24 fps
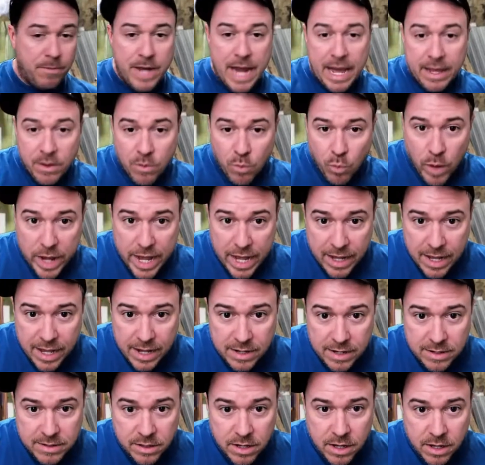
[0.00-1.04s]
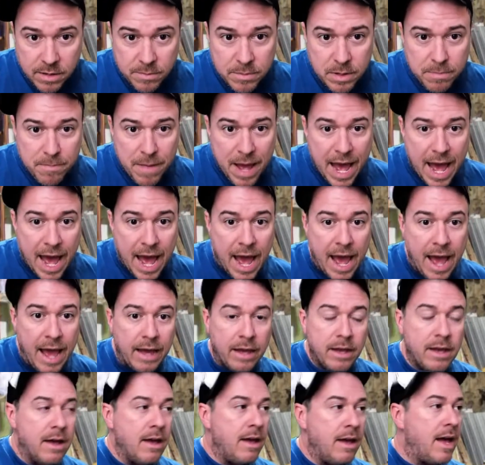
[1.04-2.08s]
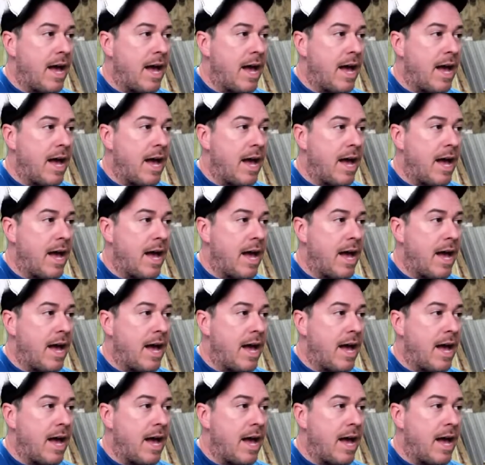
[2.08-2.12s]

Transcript: Nate Wiggins coming back.